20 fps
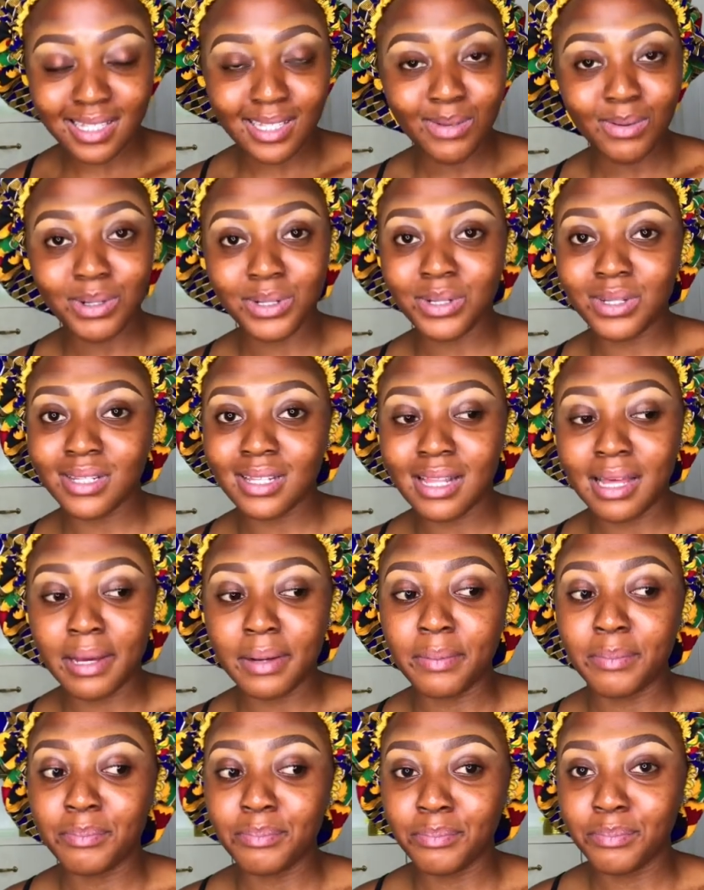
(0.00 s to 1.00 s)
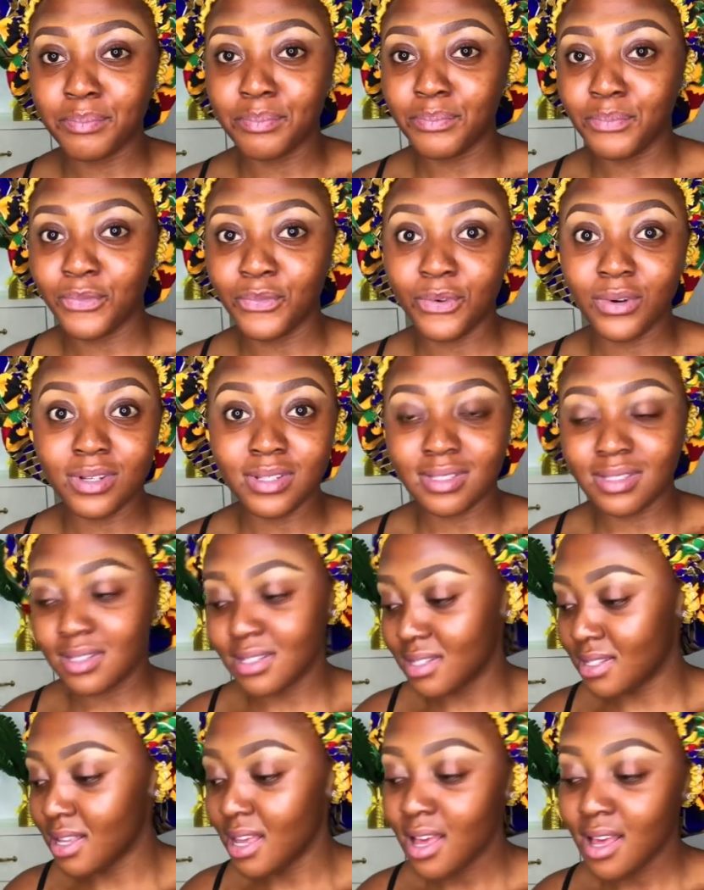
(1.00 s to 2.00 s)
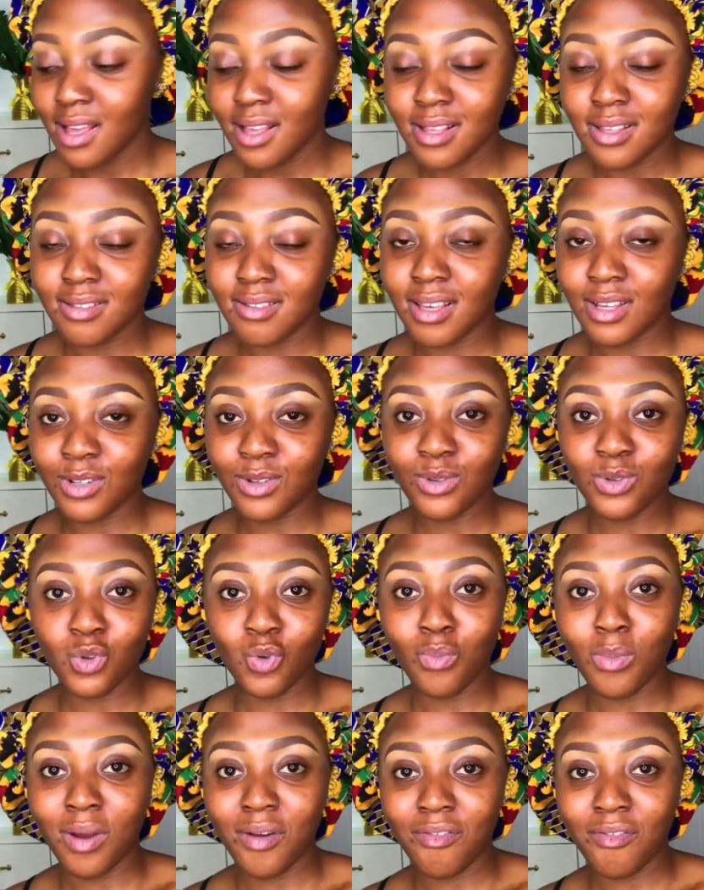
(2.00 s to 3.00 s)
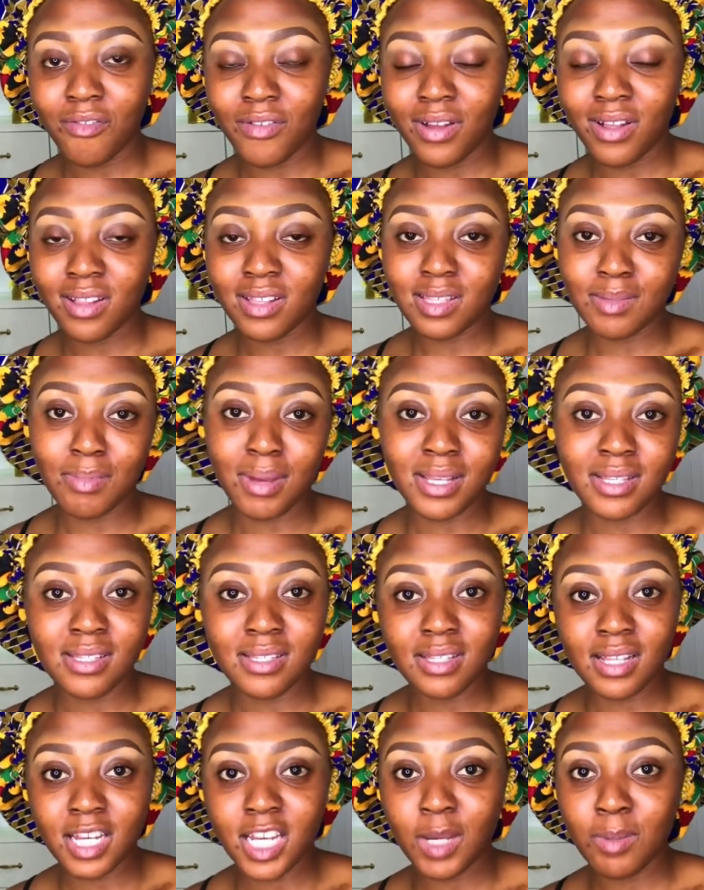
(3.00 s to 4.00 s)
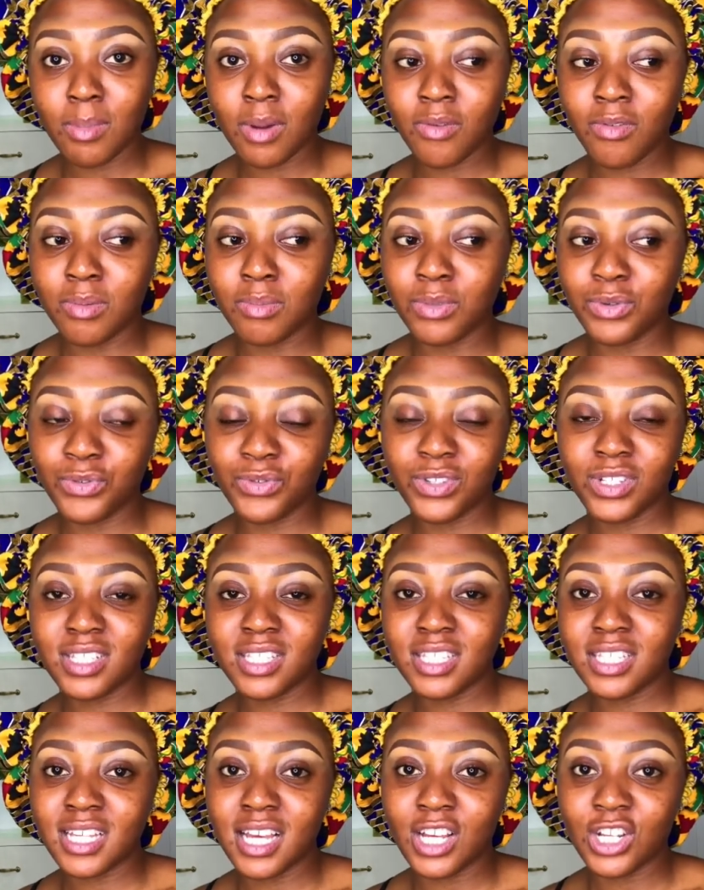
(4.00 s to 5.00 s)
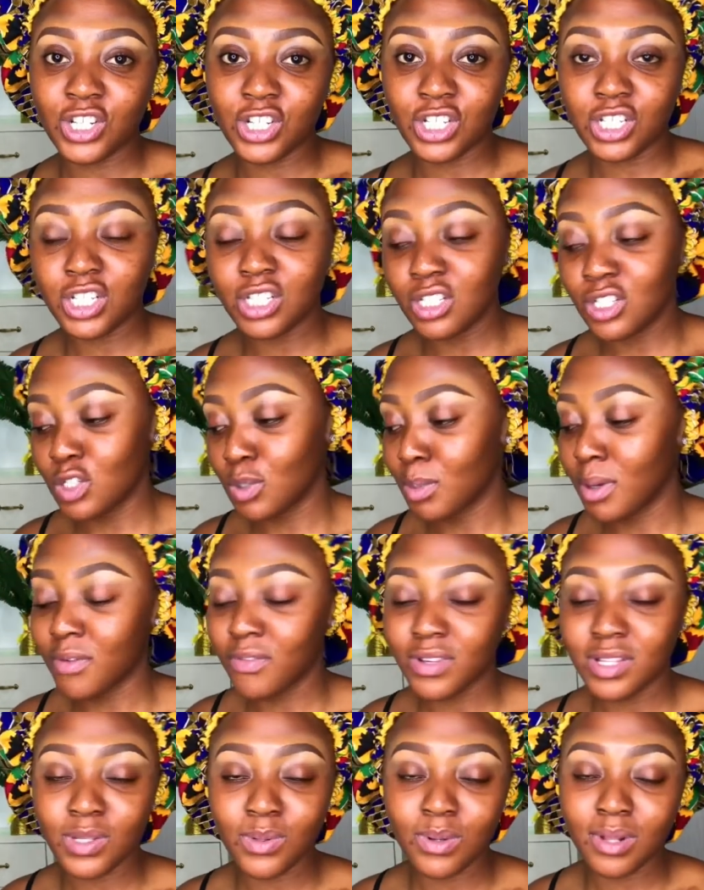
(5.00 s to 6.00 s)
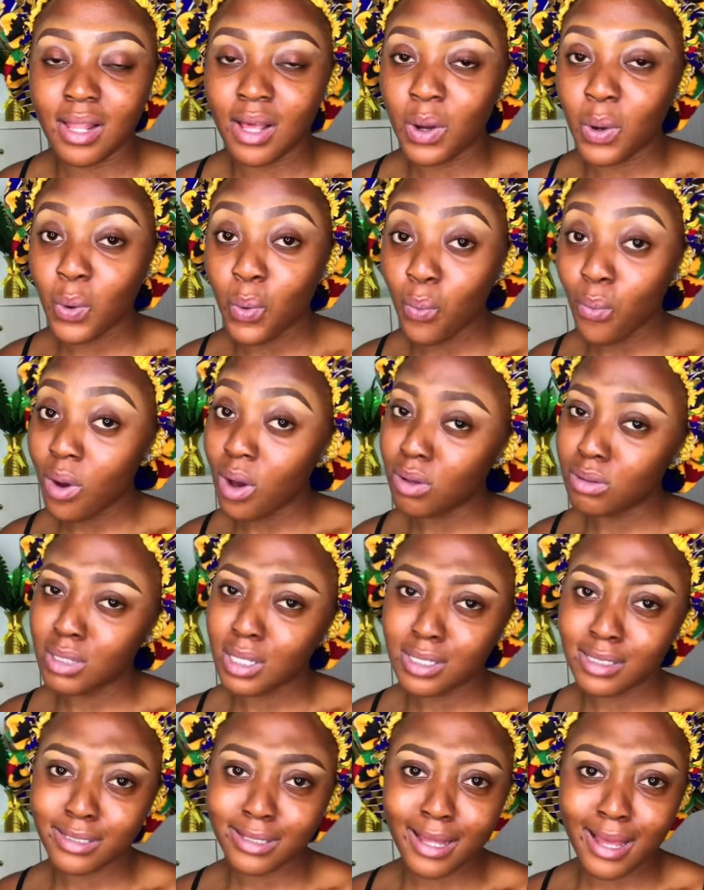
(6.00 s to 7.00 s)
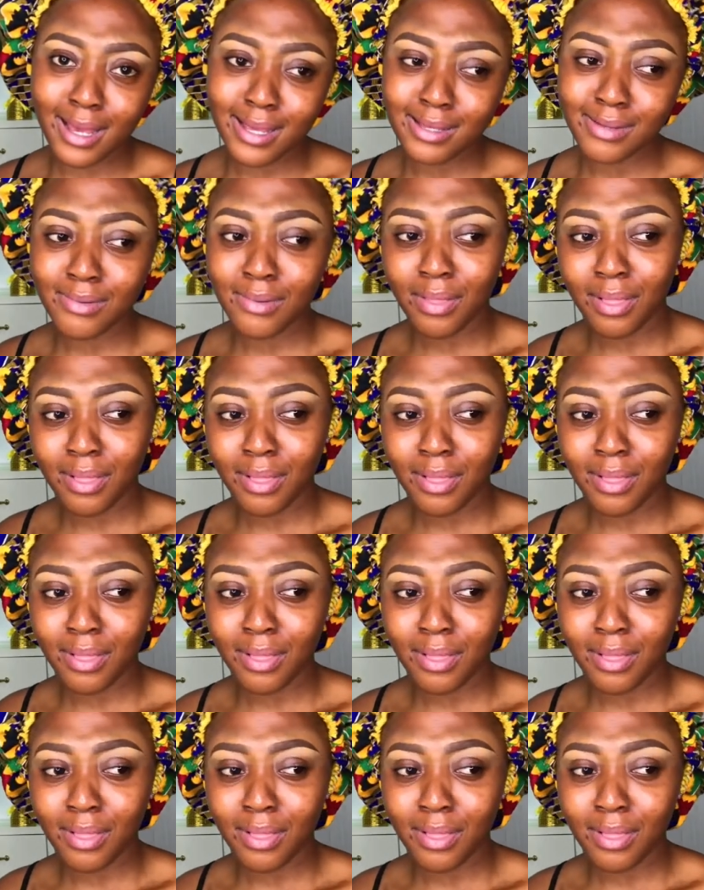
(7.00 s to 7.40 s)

They were just like, what's this? So I just told my friends. My sister came back from university and she did this on my face. They were like, oh wow, that's nice.